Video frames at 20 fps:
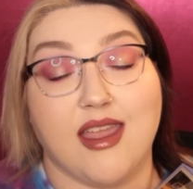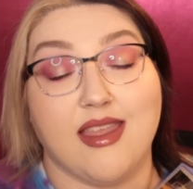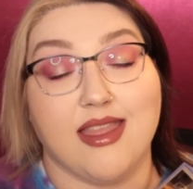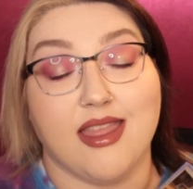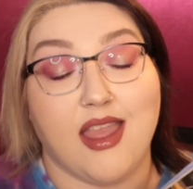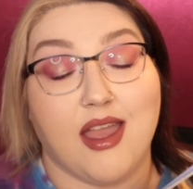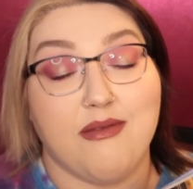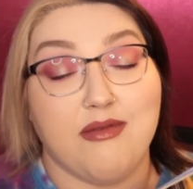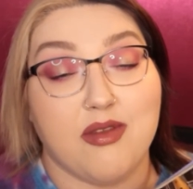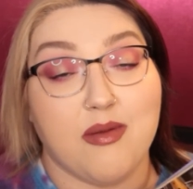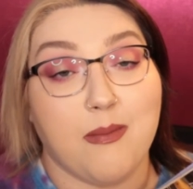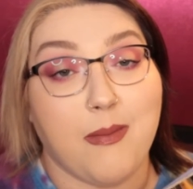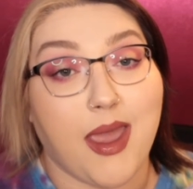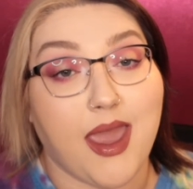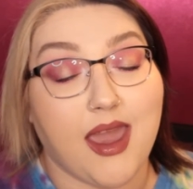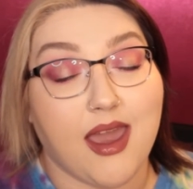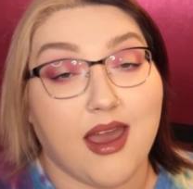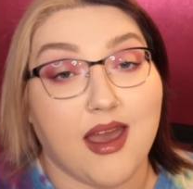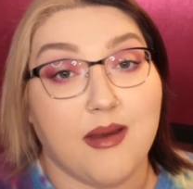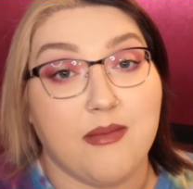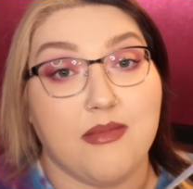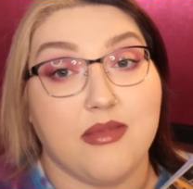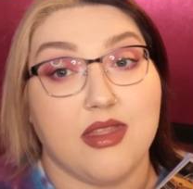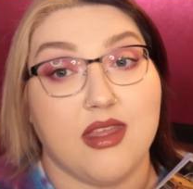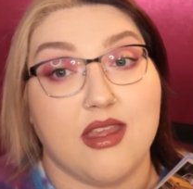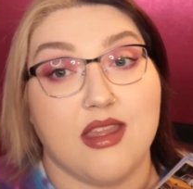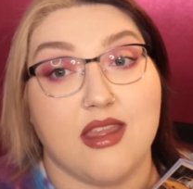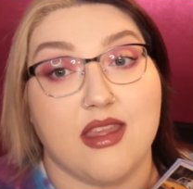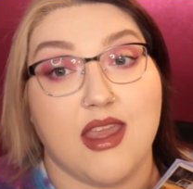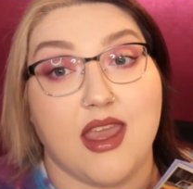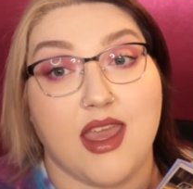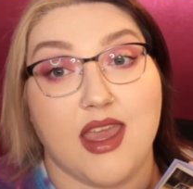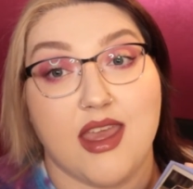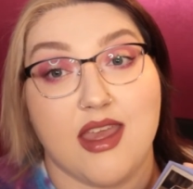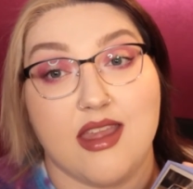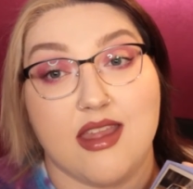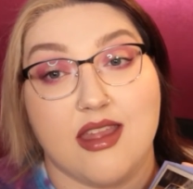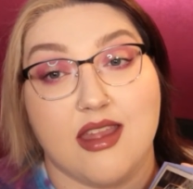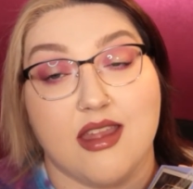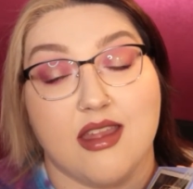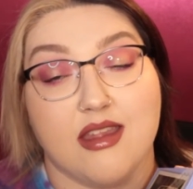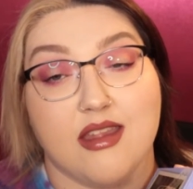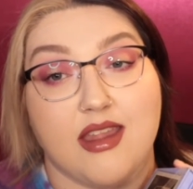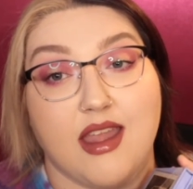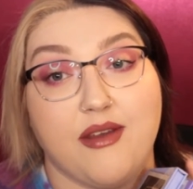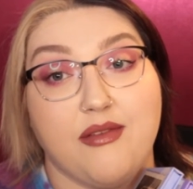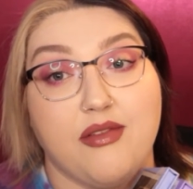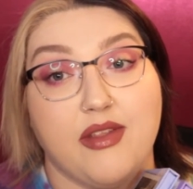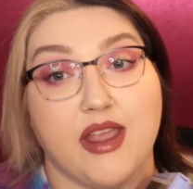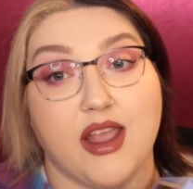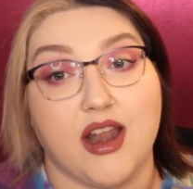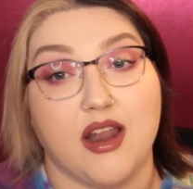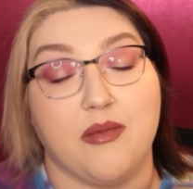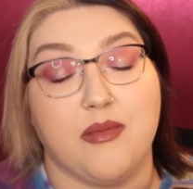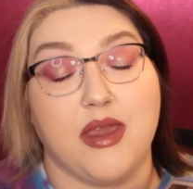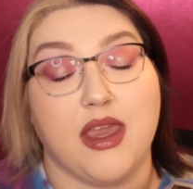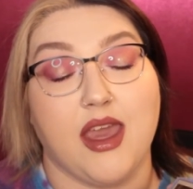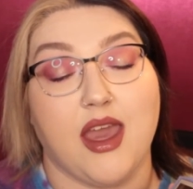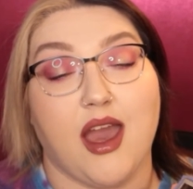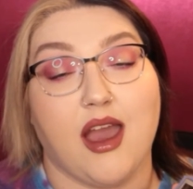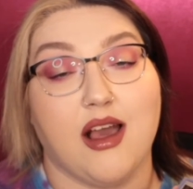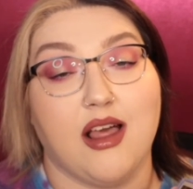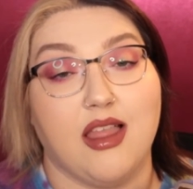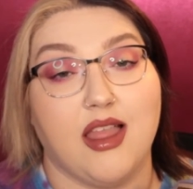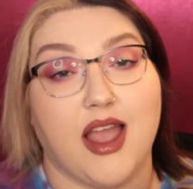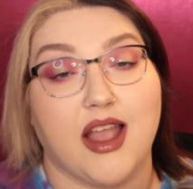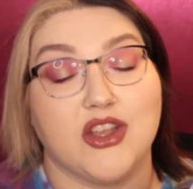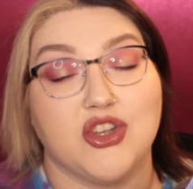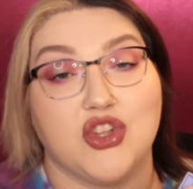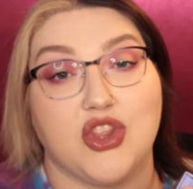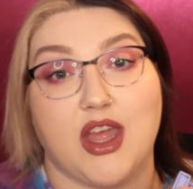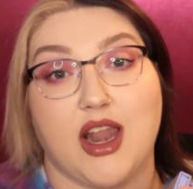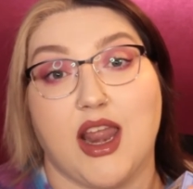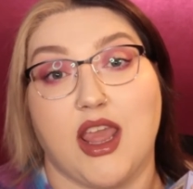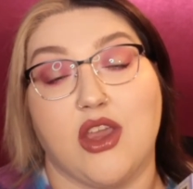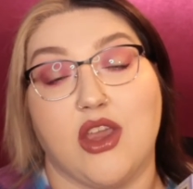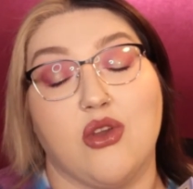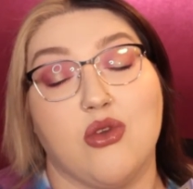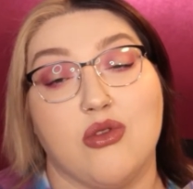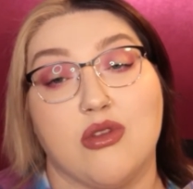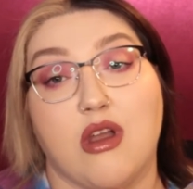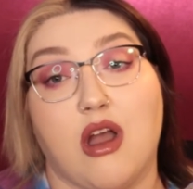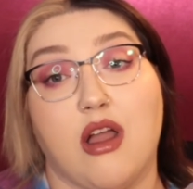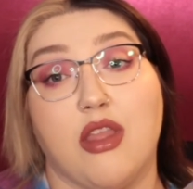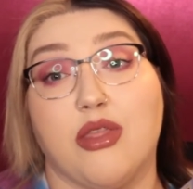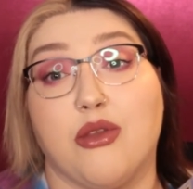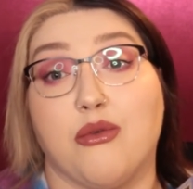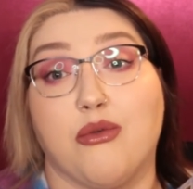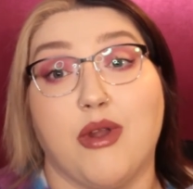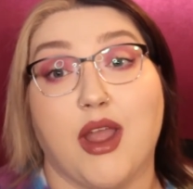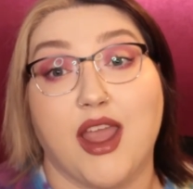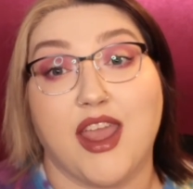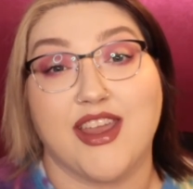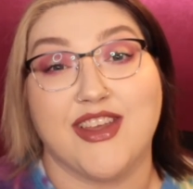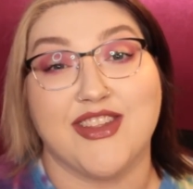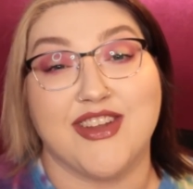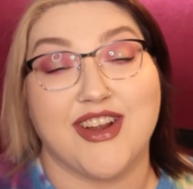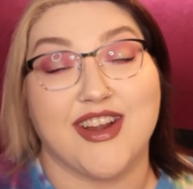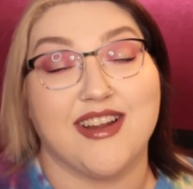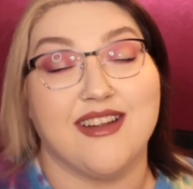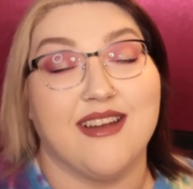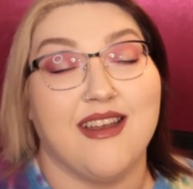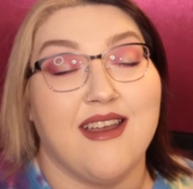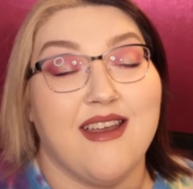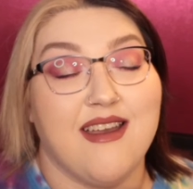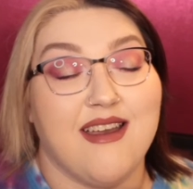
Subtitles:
and loves makeup. This is definitely going to be a collection that I use on the regular.